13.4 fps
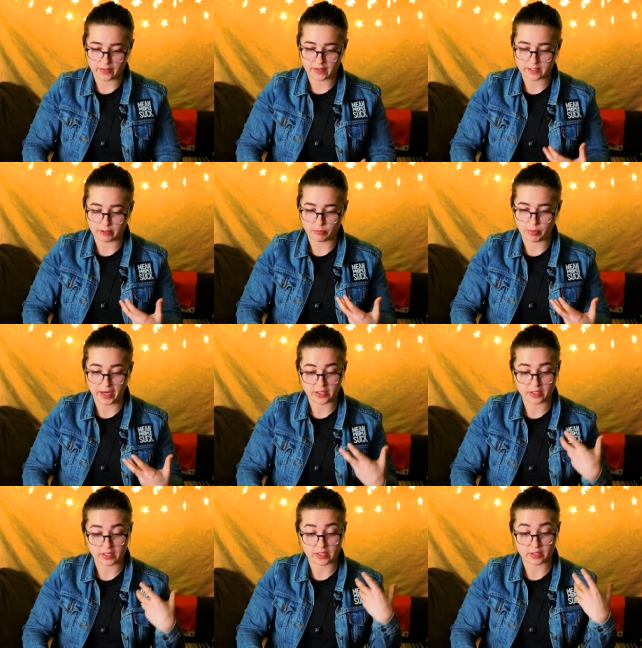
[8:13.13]
And that's
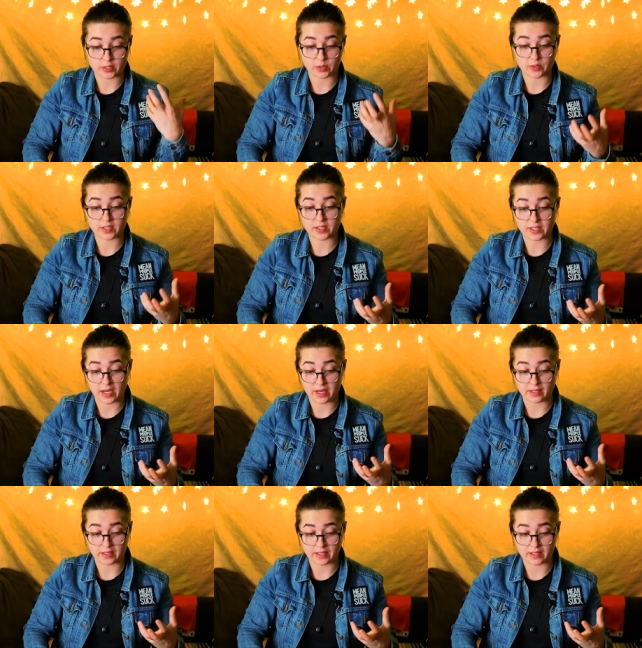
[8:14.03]
compassion. That's also sun.